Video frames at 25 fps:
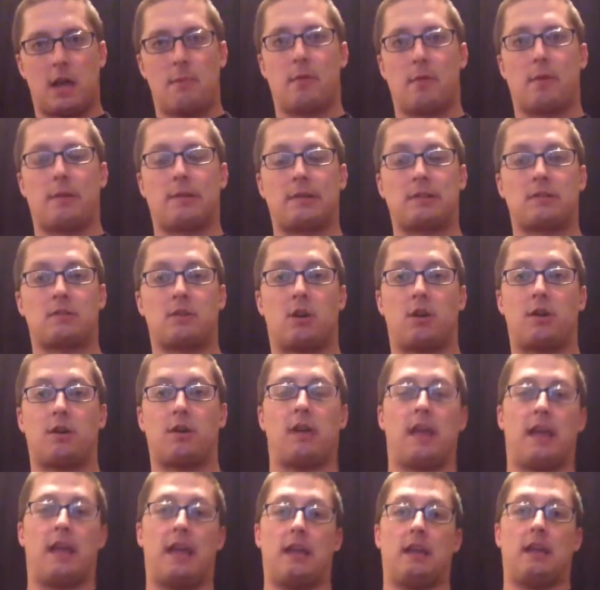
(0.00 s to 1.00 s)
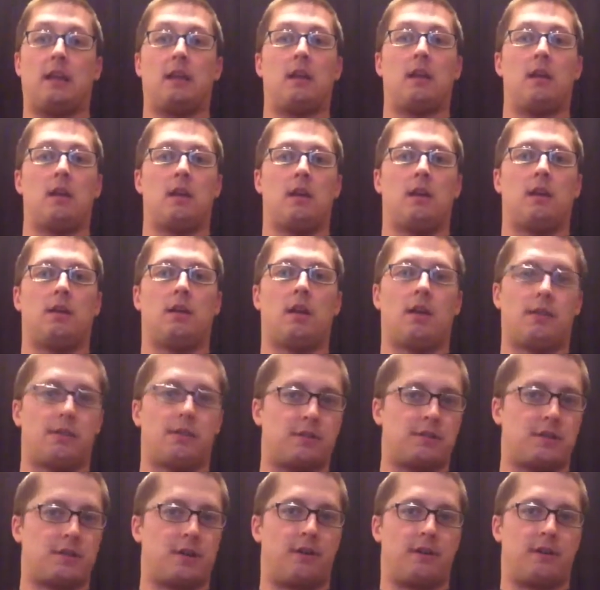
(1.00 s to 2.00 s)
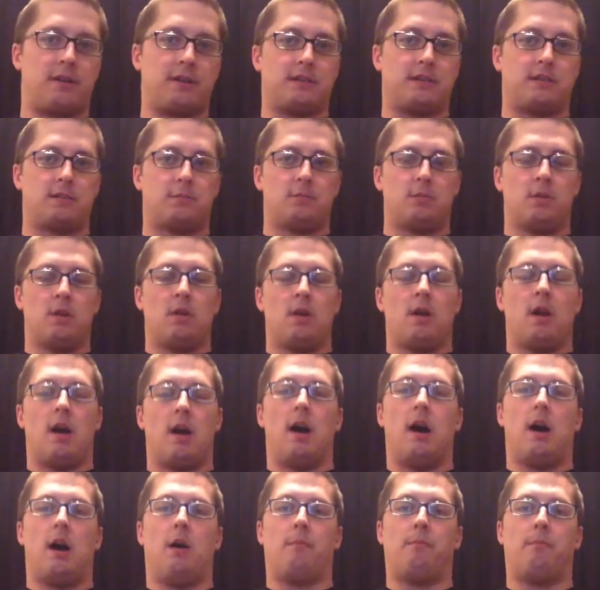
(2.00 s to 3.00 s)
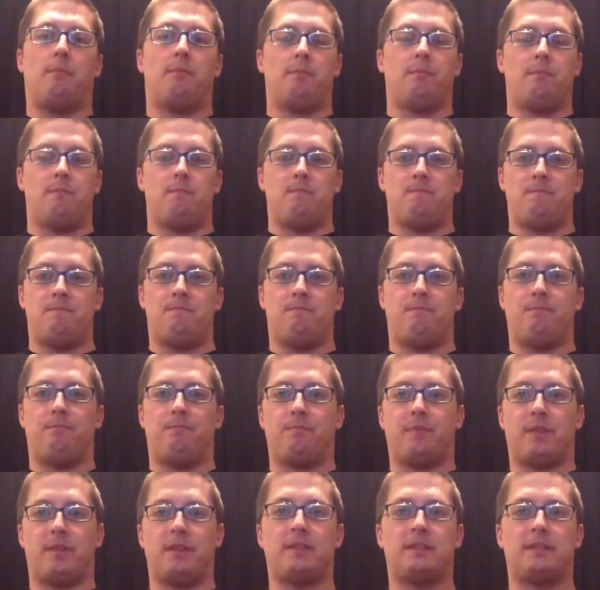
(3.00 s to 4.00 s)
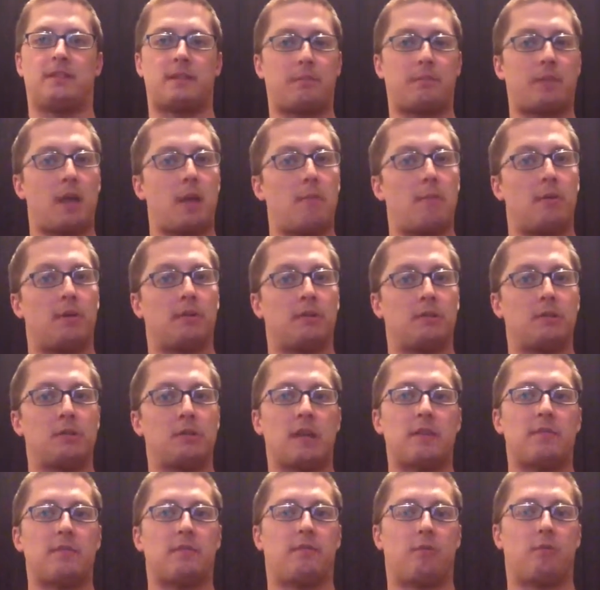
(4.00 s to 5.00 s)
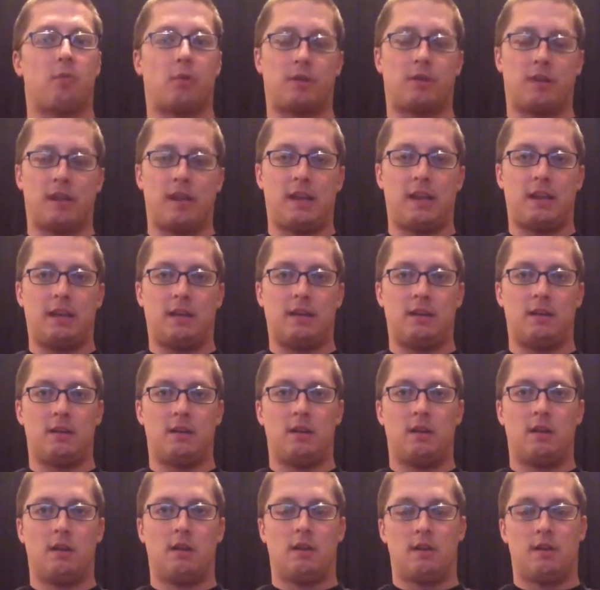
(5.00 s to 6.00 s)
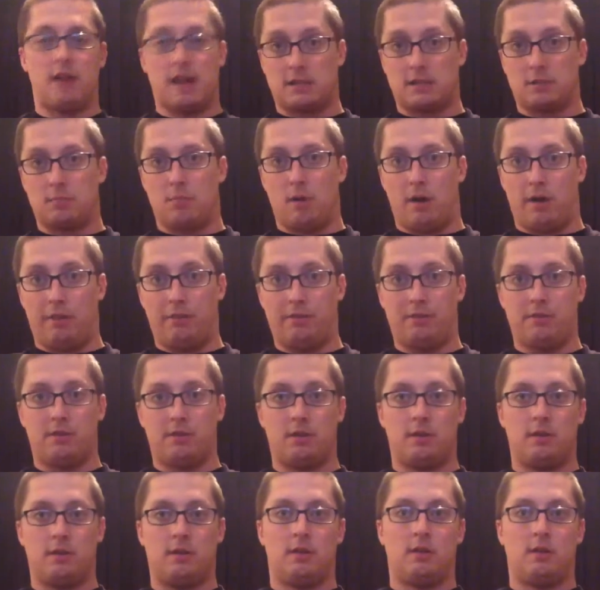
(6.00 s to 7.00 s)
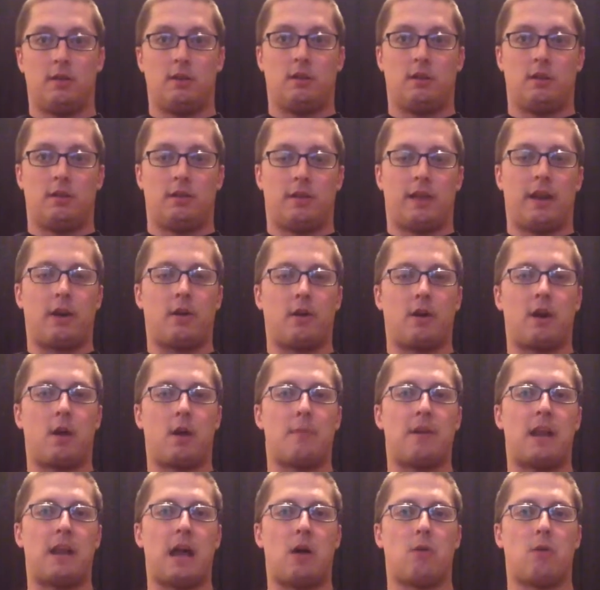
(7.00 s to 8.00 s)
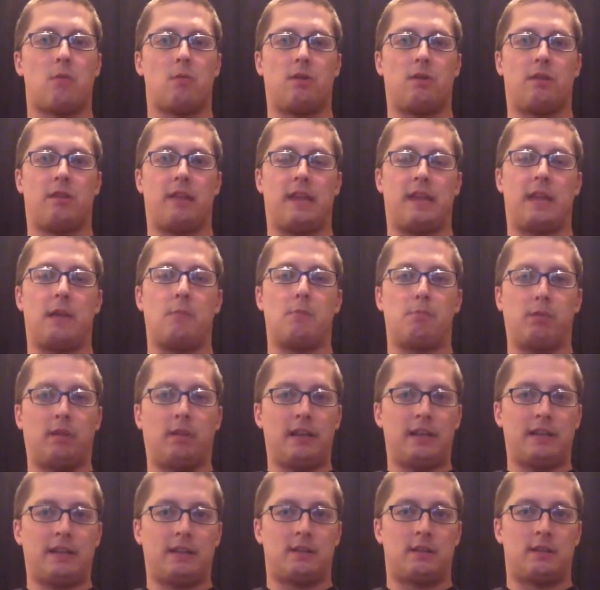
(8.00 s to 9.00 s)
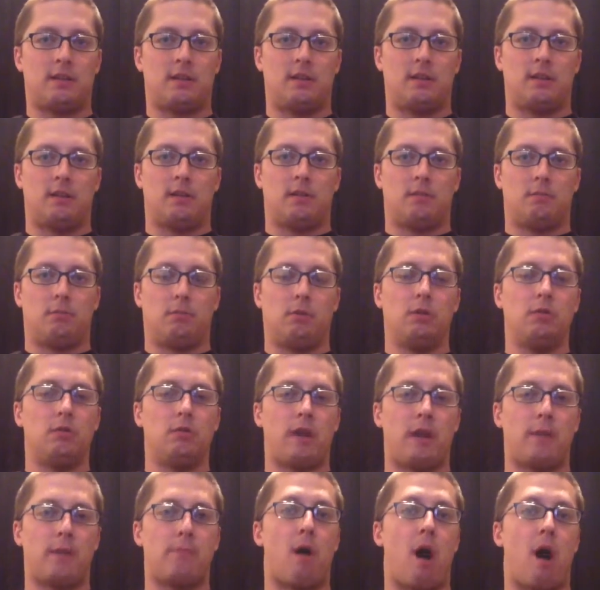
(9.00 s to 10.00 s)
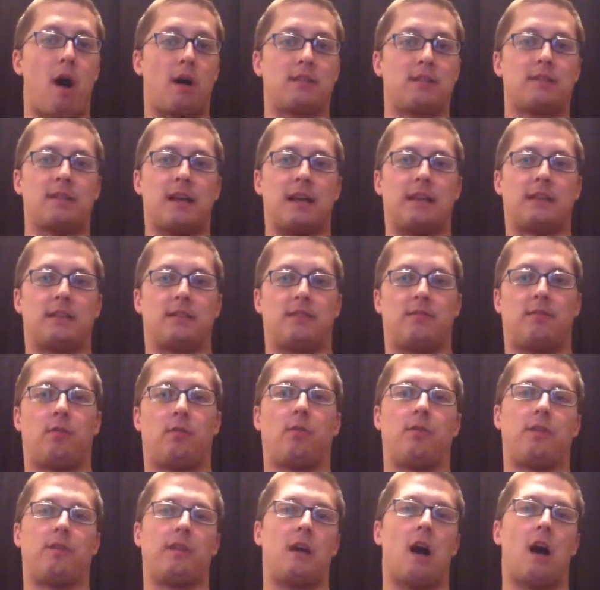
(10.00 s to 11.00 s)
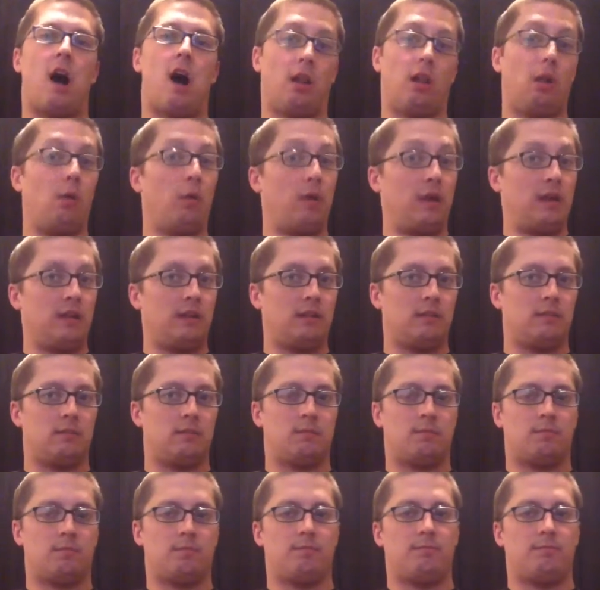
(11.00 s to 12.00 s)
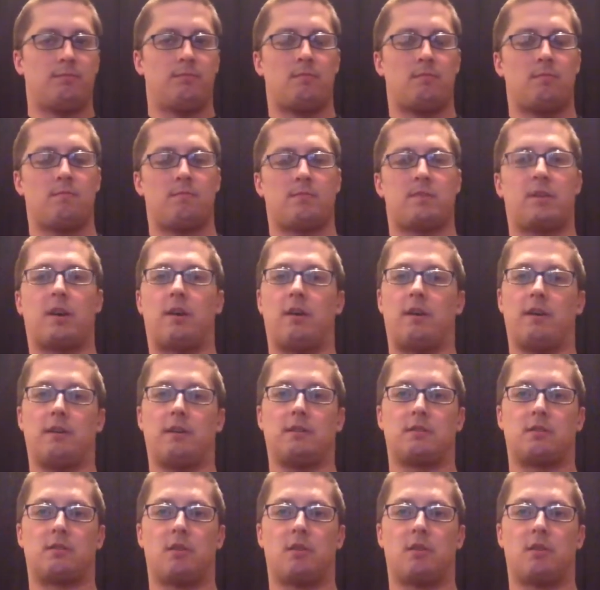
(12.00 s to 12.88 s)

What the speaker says: I'm going to start another series. In September 2014, next month, they are coming out with a complete Blu-ray box set for the Halloween series.